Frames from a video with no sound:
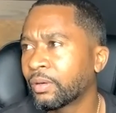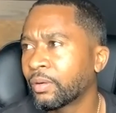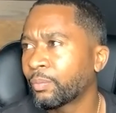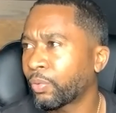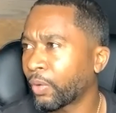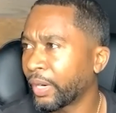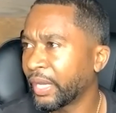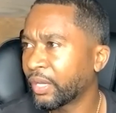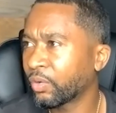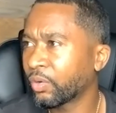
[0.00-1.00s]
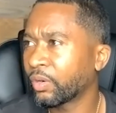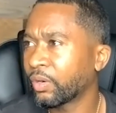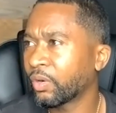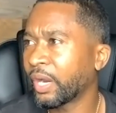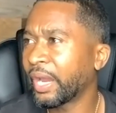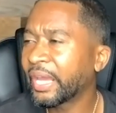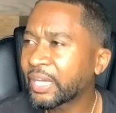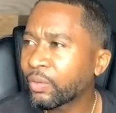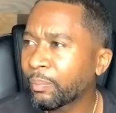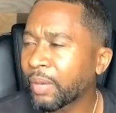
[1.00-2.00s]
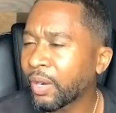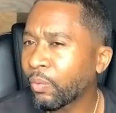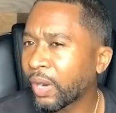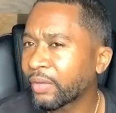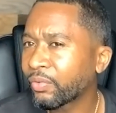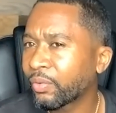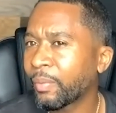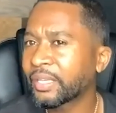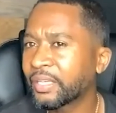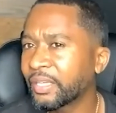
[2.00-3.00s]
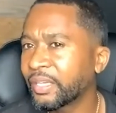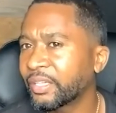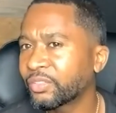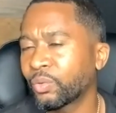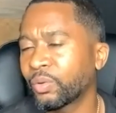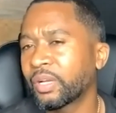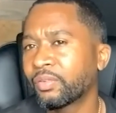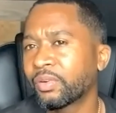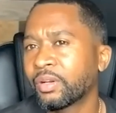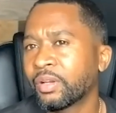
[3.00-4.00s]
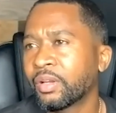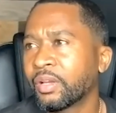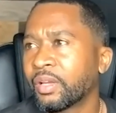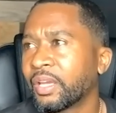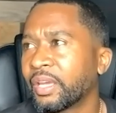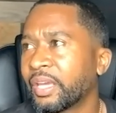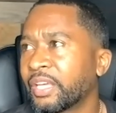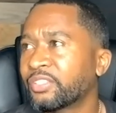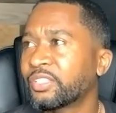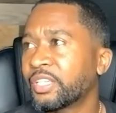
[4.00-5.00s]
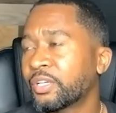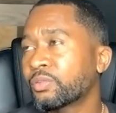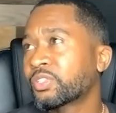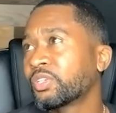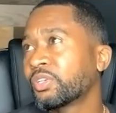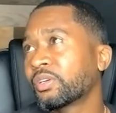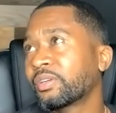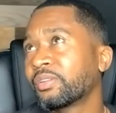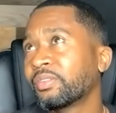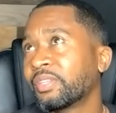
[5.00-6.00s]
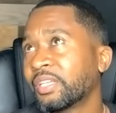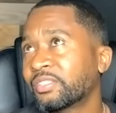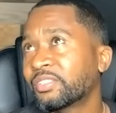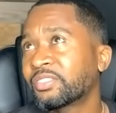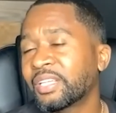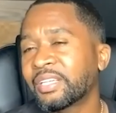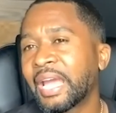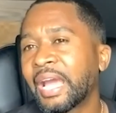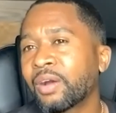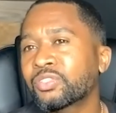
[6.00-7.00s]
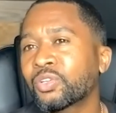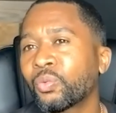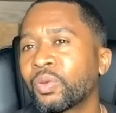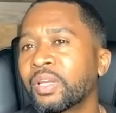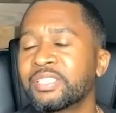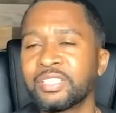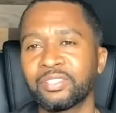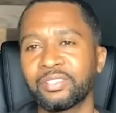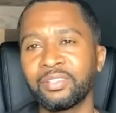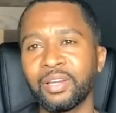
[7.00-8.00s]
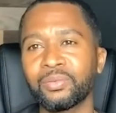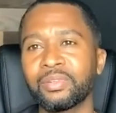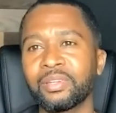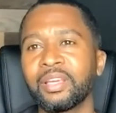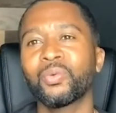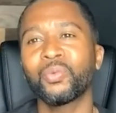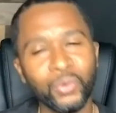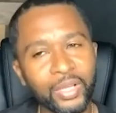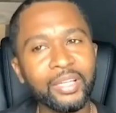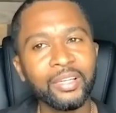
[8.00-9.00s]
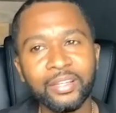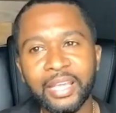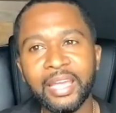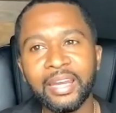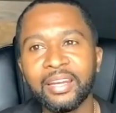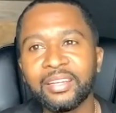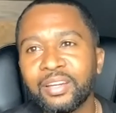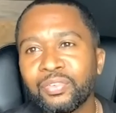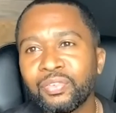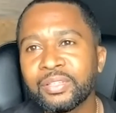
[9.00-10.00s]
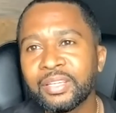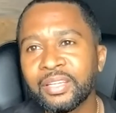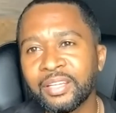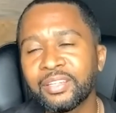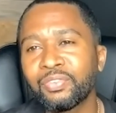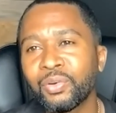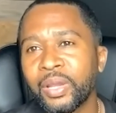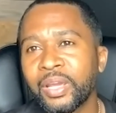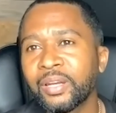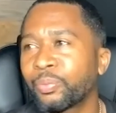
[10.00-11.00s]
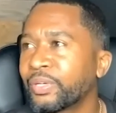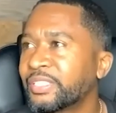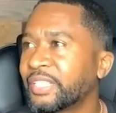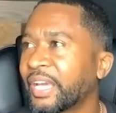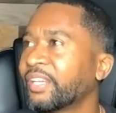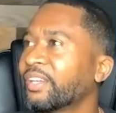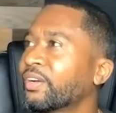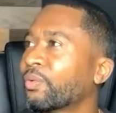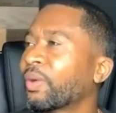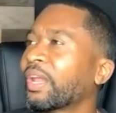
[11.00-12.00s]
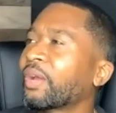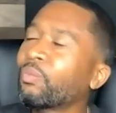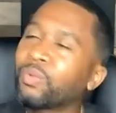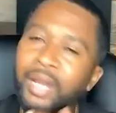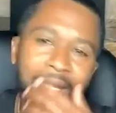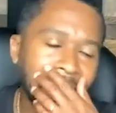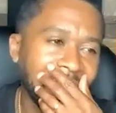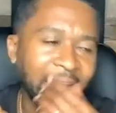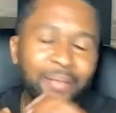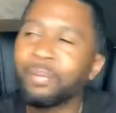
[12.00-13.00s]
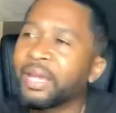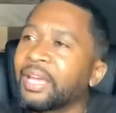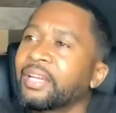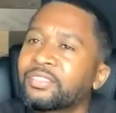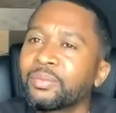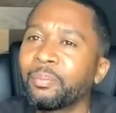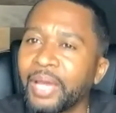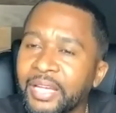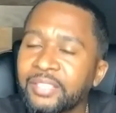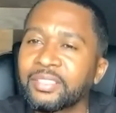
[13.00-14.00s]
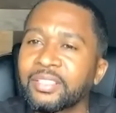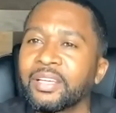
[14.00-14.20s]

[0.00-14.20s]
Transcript: praying or hanging with my wife or my kids or whatever, it still took this sitting down to really just, you know, really look at it a different way and appreciate and look around like what I got. Like, man, it's amazing